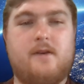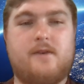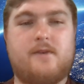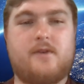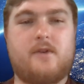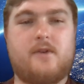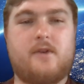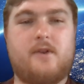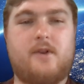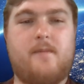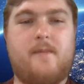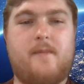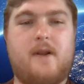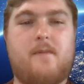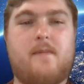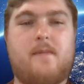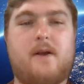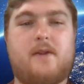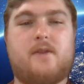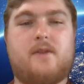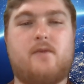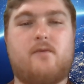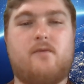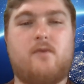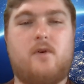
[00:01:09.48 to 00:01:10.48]
So a little bit
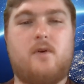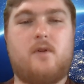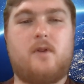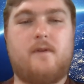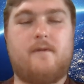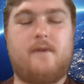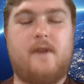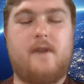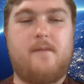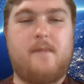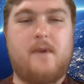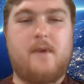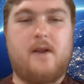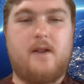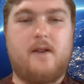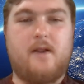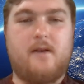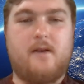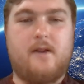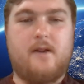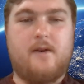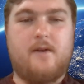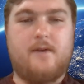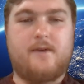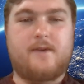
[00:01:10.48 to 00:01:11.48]
about the role of
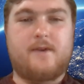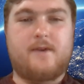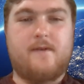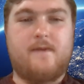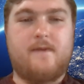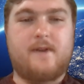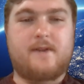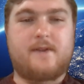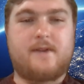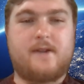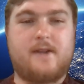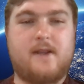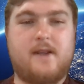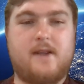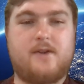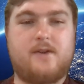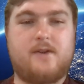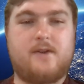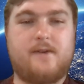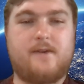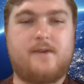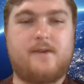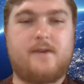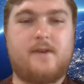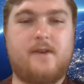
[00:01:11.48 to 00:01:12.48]
email in OSINT
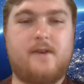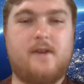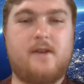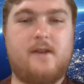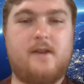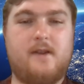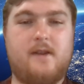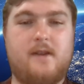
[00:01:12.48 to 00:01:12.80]
investigations.